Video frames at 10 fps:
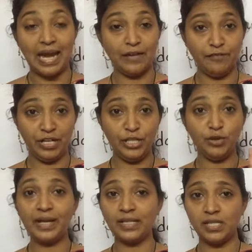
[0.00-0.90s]
And when you
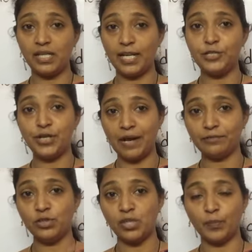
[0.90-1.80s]
guess her age, you have
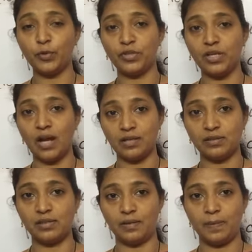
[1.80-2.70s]
to support your
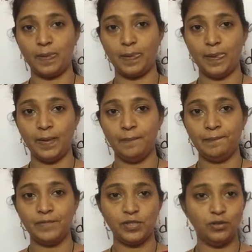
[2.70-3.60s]
answer.
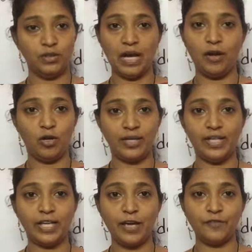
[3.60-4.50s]
So I already
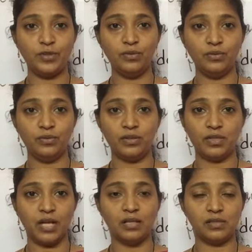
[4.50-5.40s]
gave you
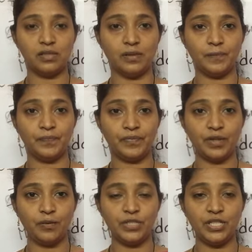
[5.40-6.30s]
an answer,
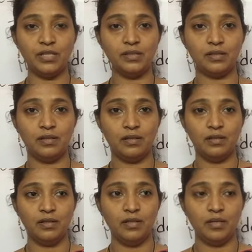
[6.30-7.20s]
which is
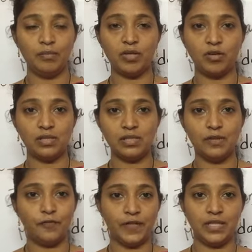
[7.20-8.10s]
because
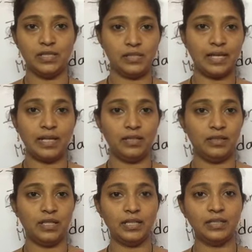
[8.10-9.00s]
in first, second,
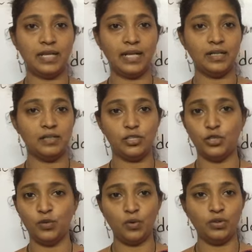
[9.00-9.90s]
third graders, you
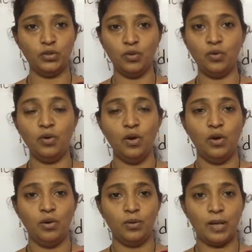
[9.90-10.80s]
don't know
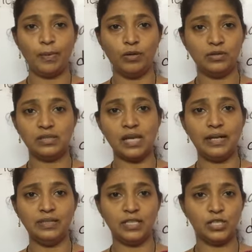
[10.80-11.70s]
about the
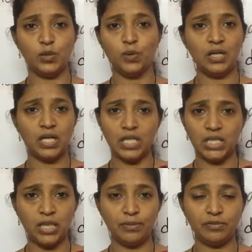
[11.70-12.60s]
scientists. You won't
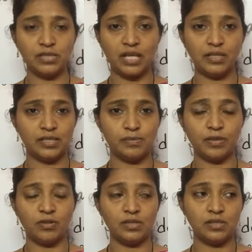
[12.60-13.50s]
learn about scientists
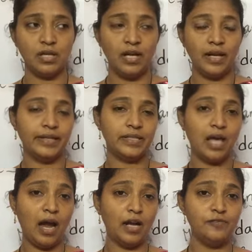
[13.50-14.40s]
because it is
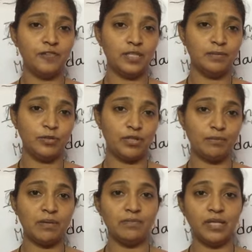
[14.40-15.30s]
hard for them to
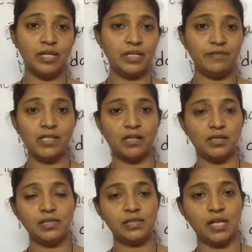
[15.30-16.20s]
remember and even
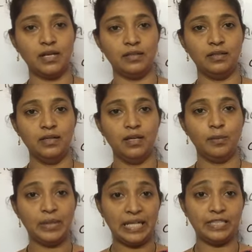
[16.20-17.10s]
understand.
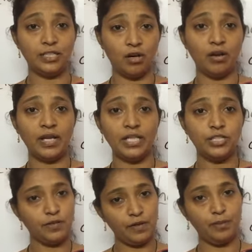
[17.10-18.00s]
But at your age,
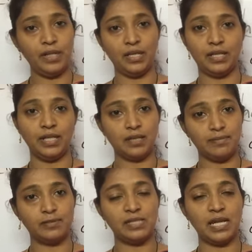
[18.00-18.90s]
you will be learning
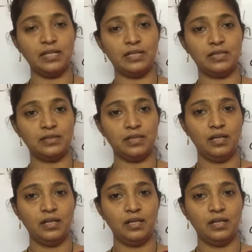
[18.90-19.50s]
about scientists.